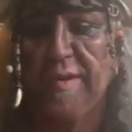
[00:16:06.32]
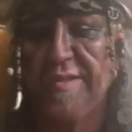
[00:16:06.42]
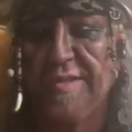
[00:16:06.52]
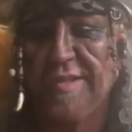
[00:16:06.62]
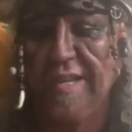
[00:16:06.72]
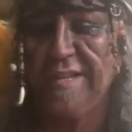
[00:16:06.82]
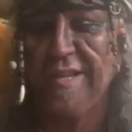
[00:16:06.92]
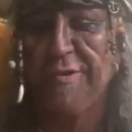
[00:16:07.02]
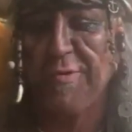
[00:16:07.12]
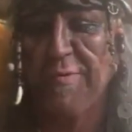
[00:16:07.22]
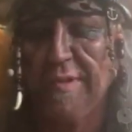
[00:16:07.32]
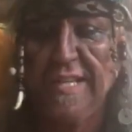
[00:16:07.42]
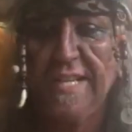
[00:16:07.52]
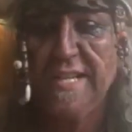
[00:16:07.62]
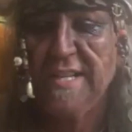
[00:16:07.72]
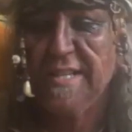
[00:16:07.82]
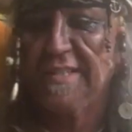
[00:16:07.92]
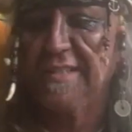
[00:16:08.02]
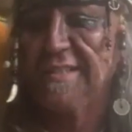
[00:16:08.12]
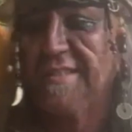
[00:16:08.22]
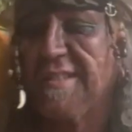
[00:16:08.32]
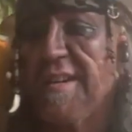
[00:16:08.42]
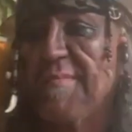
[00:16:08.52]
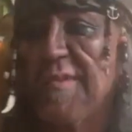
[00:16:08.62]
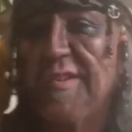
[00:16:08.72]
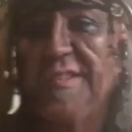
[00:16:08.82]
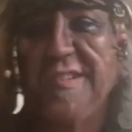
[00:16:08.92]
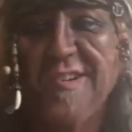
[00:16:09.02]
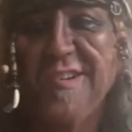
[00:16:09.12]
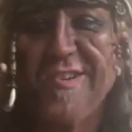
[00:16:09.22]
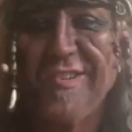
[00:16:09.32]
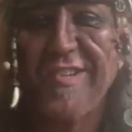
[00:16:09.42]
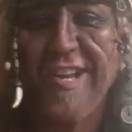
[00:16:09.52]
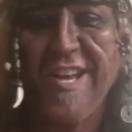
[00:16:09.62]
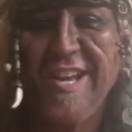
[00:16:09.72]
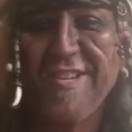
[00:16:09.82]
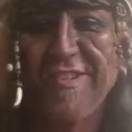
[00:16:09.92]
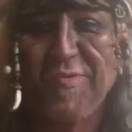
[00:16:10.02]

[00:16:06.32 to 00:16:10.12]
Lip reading: they know I'm a little hard to handle once in a while.